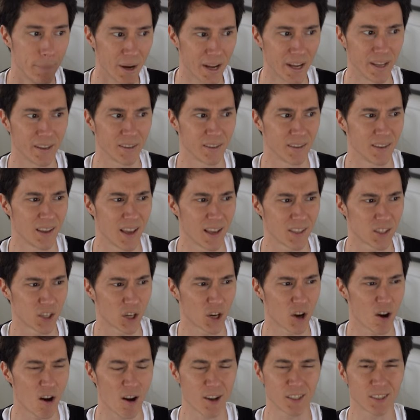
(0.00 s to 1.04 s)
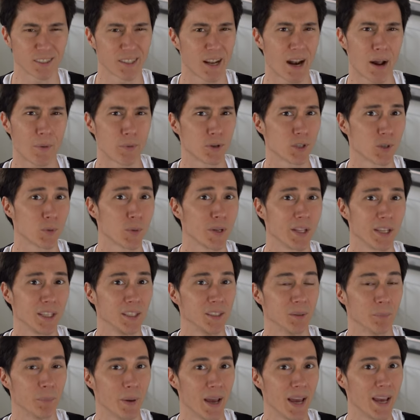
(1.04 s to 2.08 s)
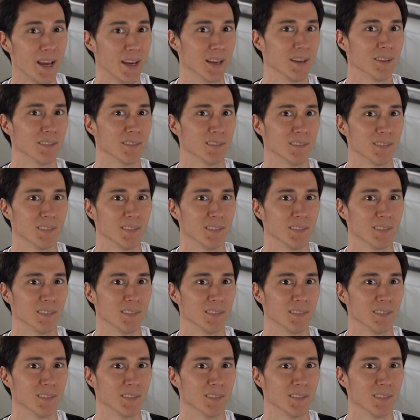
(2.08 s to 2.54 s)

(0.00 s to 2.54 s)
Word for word: but it's a cost that I was willing to pay.